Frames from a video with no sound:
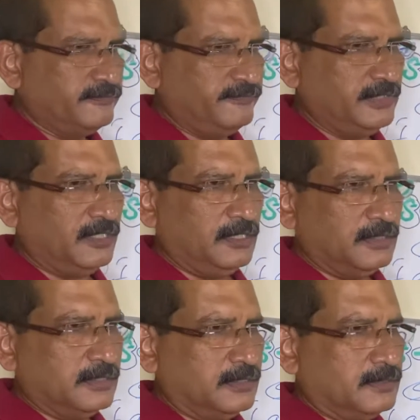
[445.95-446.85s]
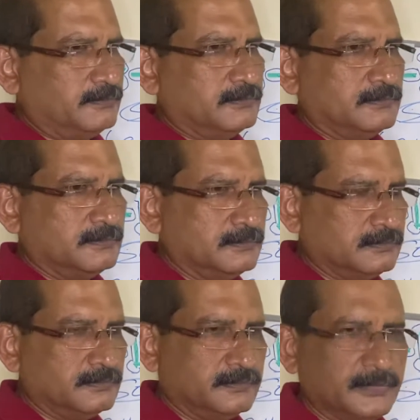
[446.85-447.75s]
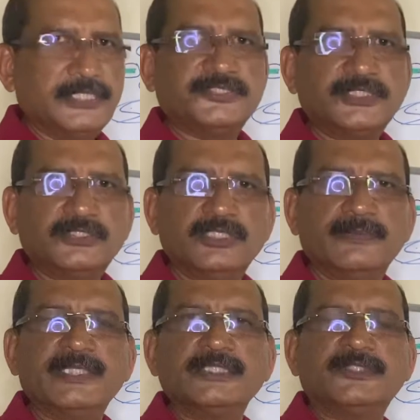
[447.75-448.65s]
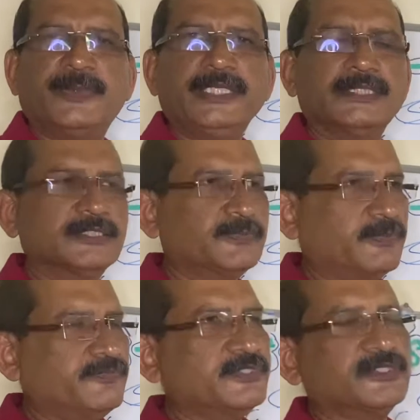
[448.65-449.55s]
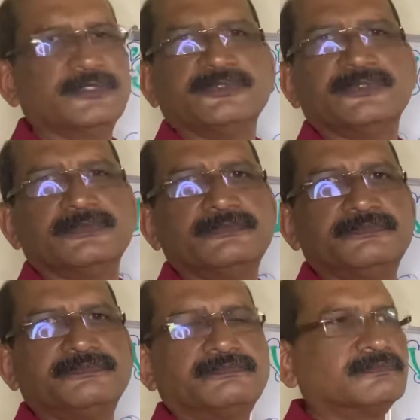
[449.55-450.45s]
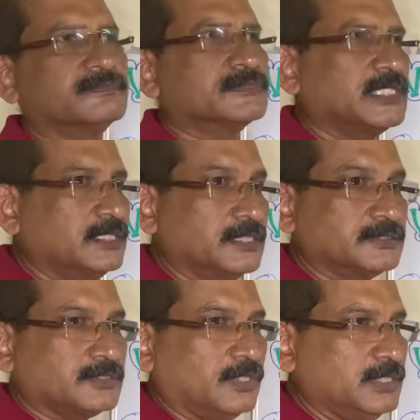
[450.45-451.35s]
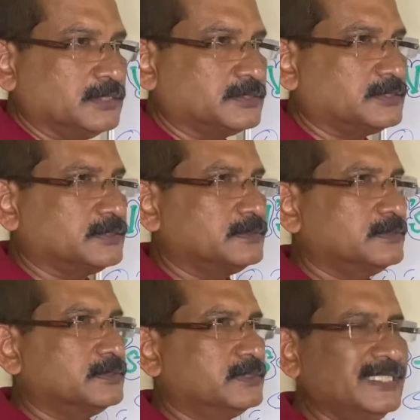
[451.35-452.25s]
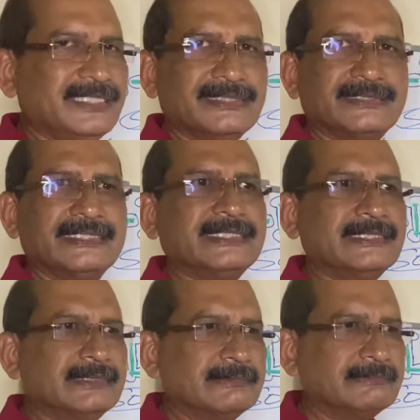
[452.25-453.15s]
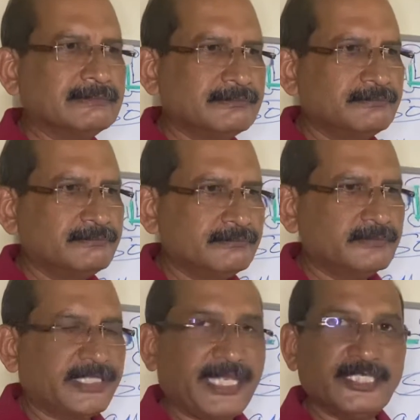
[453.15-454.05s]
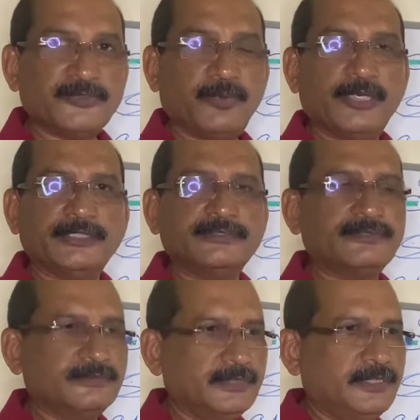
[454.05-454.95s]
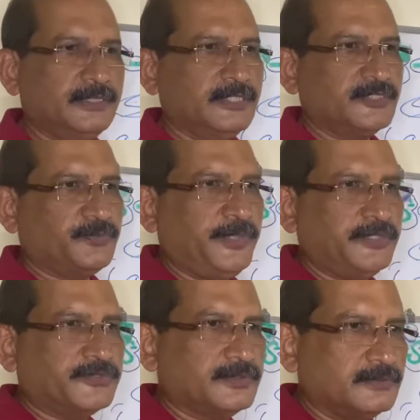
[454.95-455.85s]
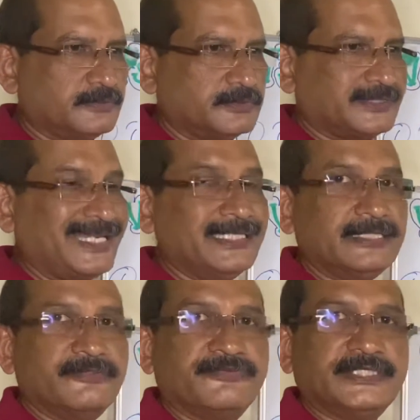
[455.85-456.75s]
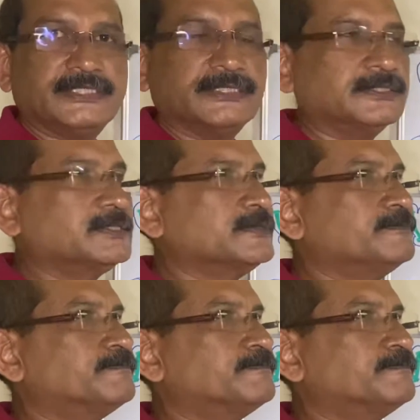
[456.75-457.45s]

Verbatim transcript: We all uh, listen to eminent speakers, professors, learn scholars. There are certain catch points in their speech, salient features.